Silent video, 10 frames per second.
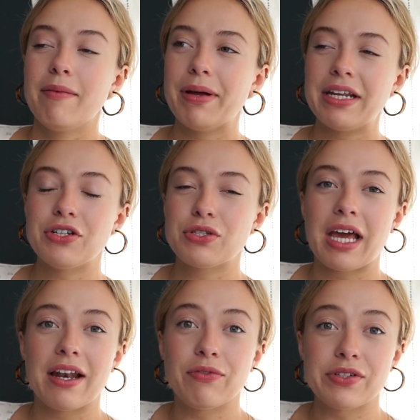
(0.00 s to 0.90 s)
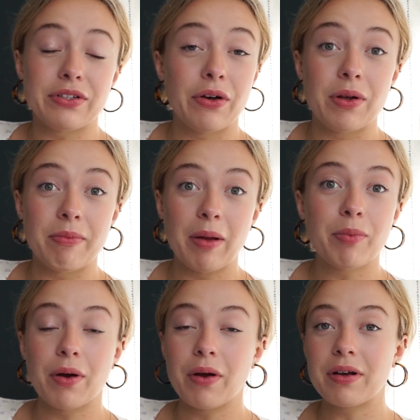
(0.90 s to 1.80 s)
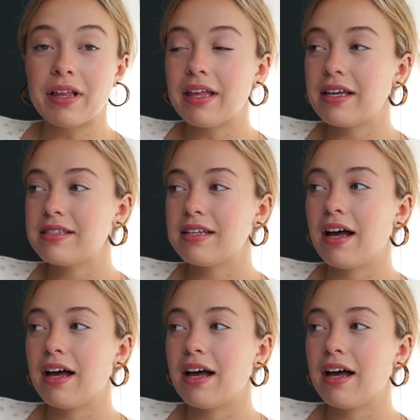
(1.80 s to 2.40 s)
but it just kind of was low on my priority list.